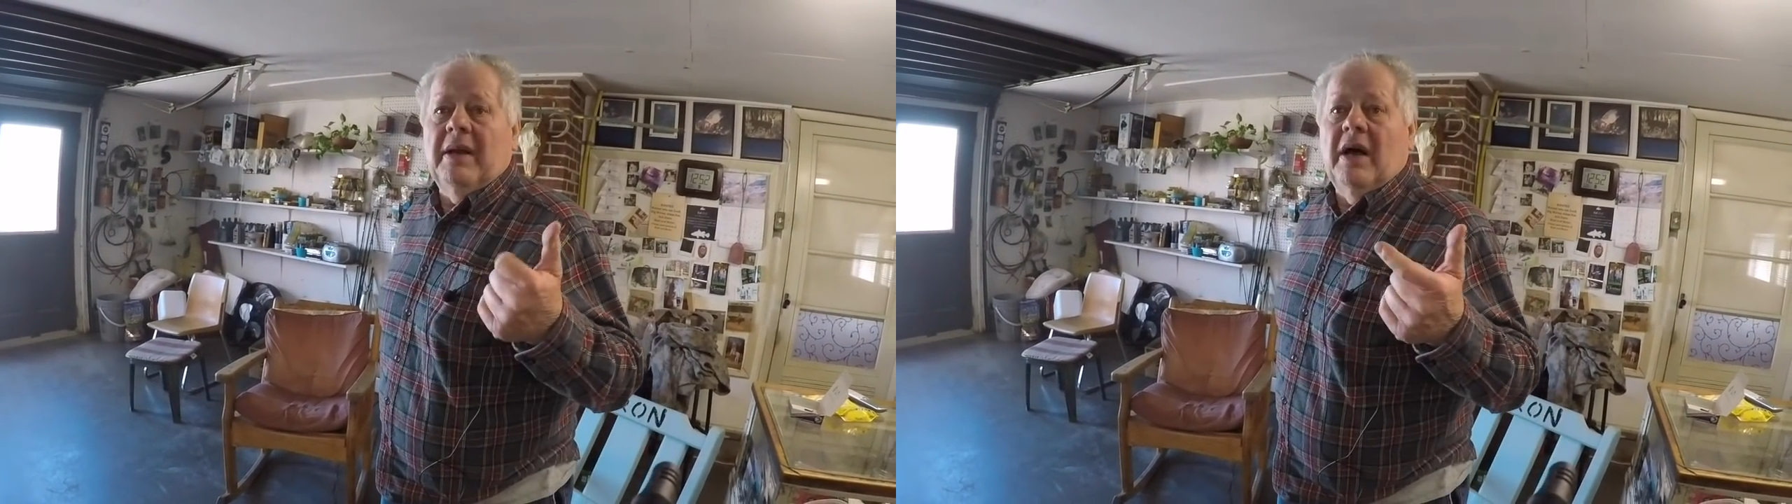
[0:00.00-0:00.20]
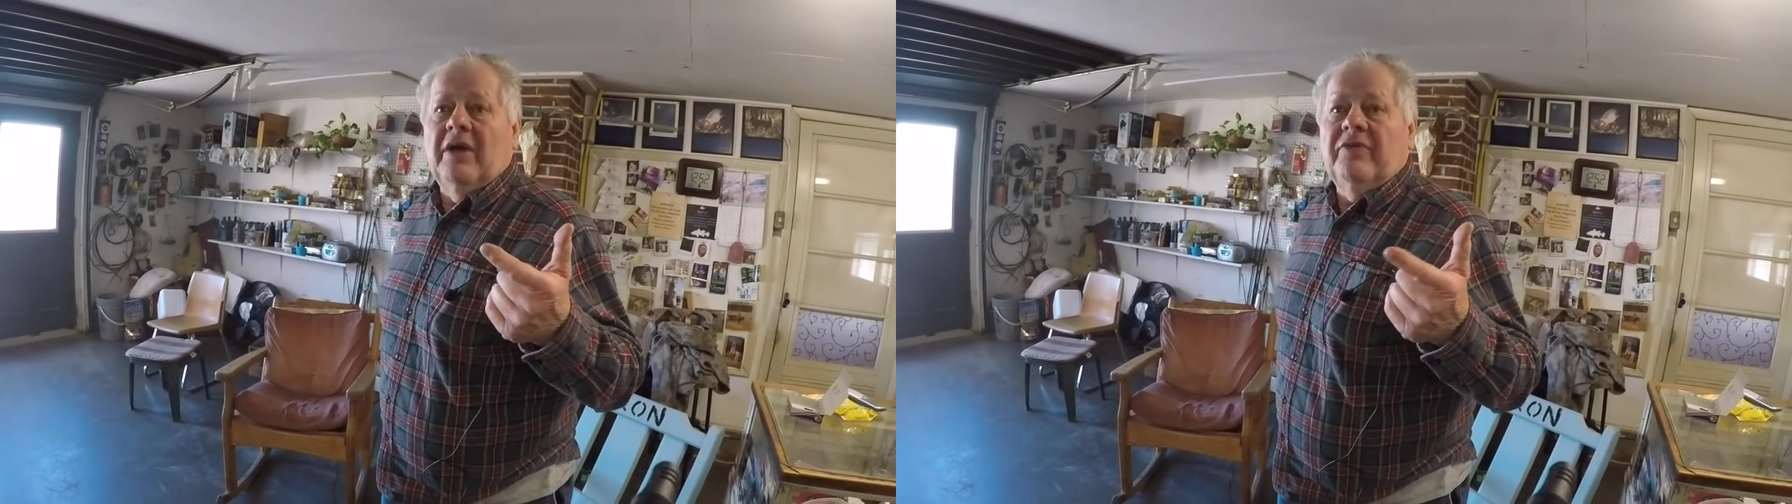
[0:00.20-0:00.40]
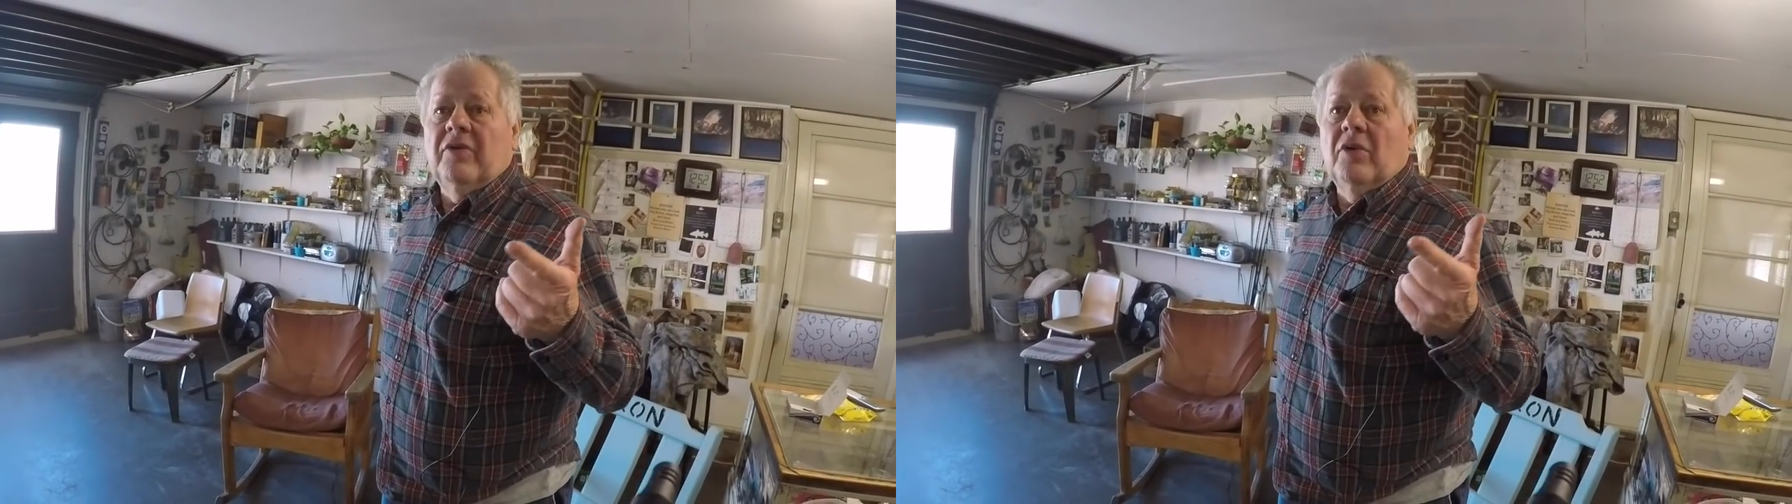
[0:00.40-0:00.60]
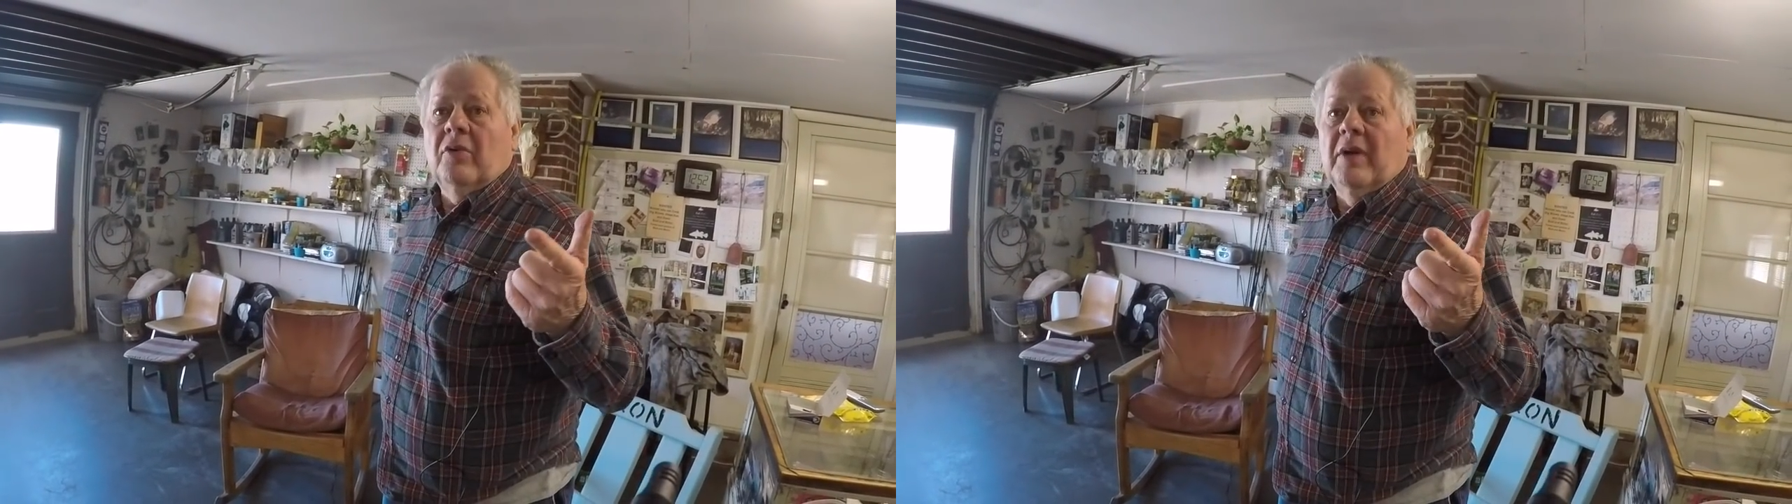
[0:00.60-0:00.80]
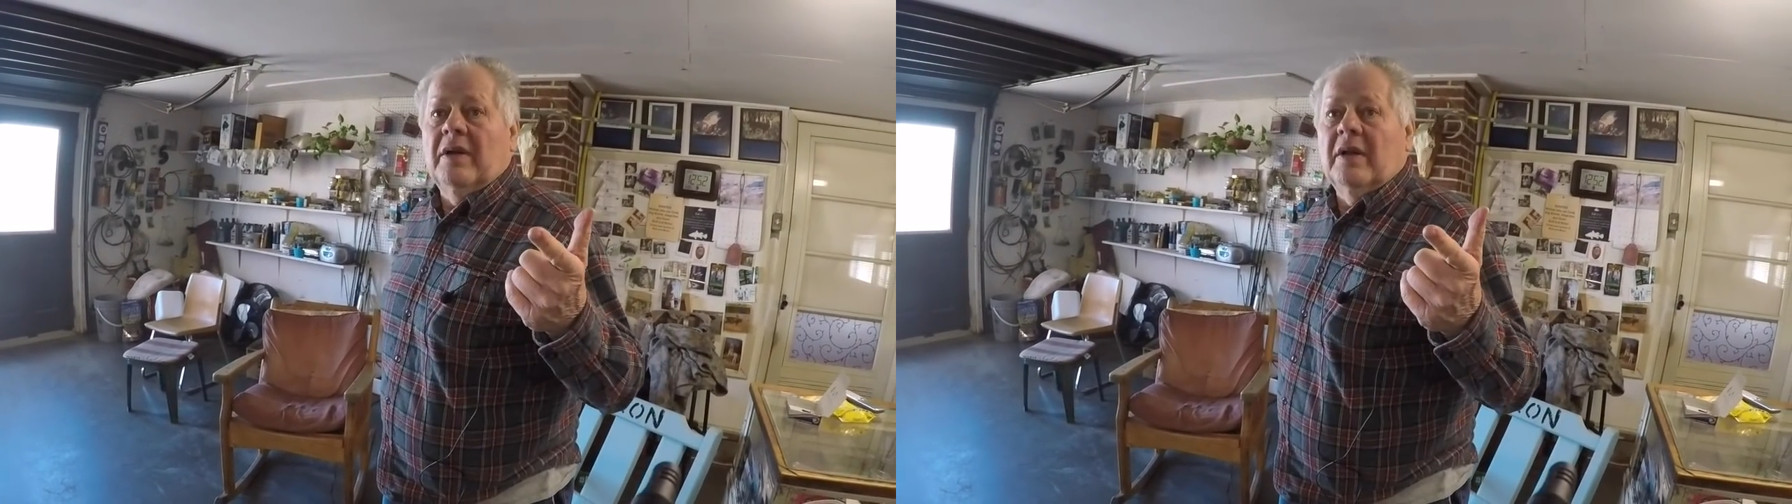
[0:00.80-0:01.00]
ice if you go
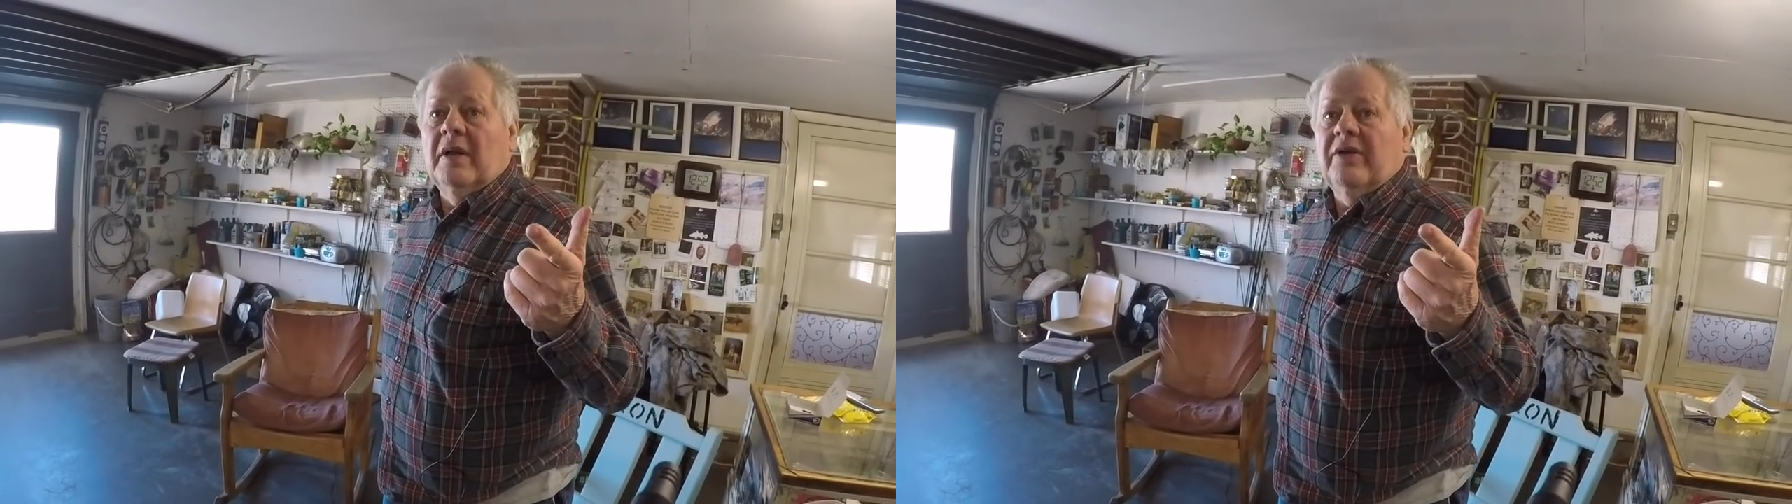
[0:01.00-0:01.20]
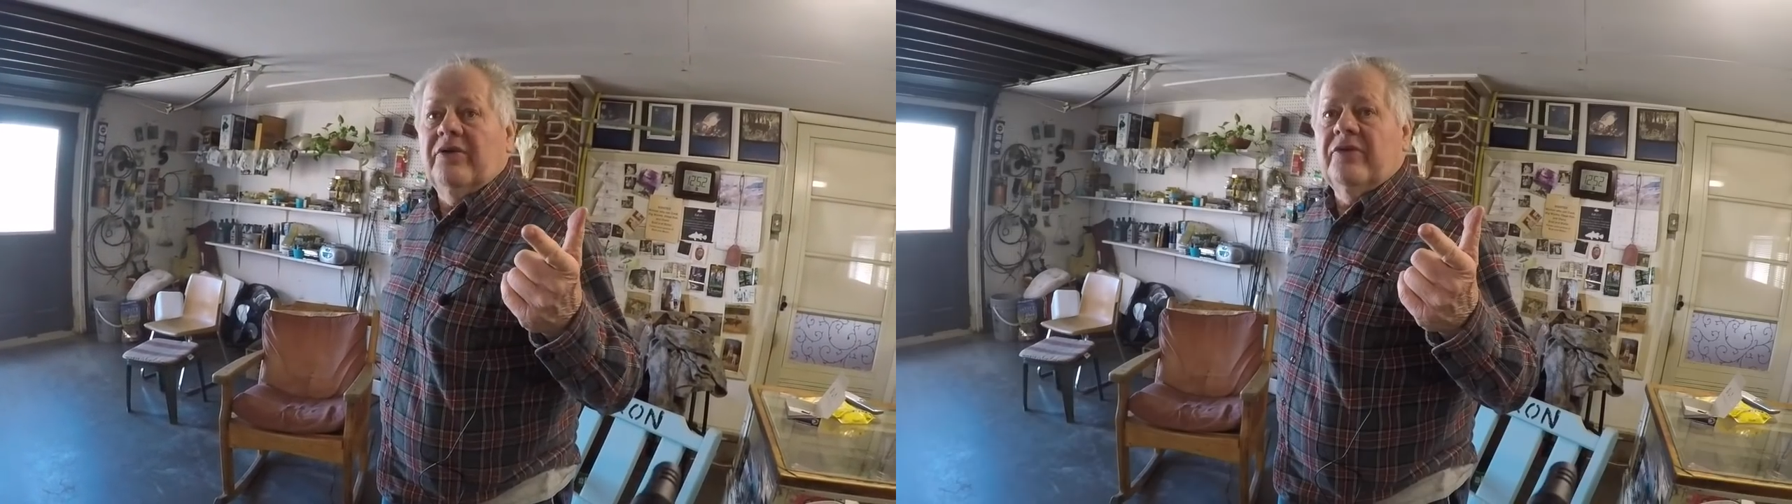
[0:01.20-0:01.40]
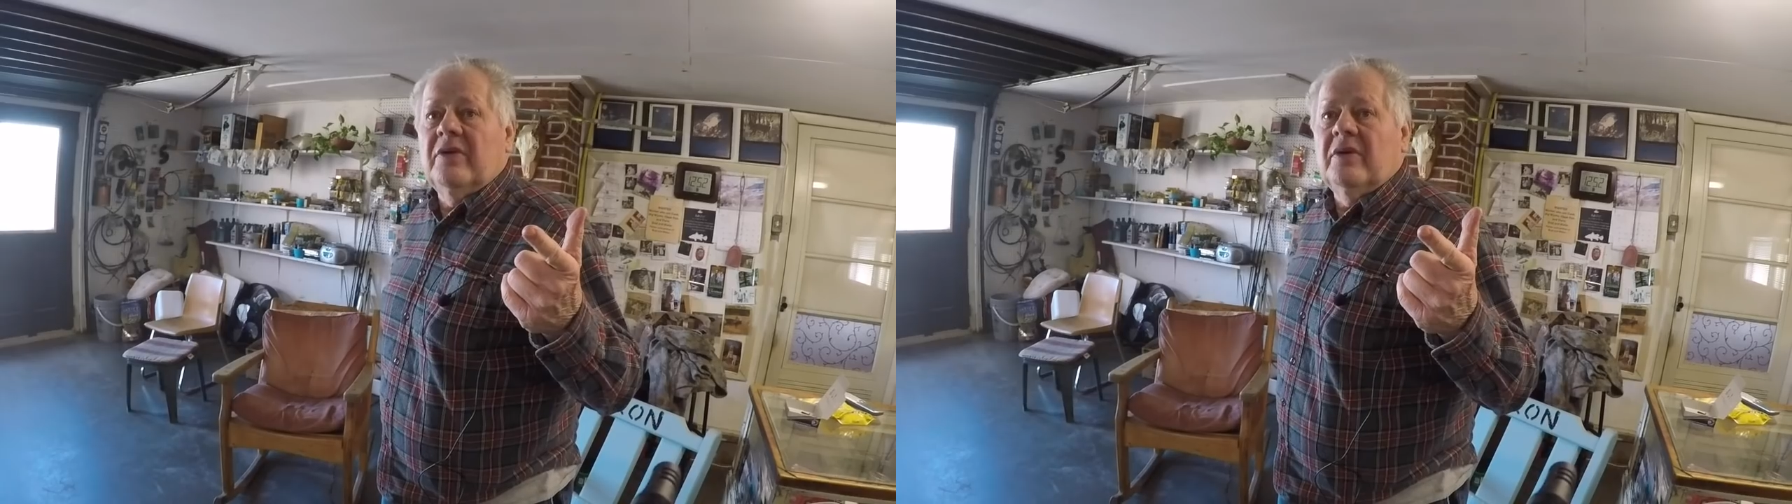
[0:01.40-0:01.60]
around the lakes.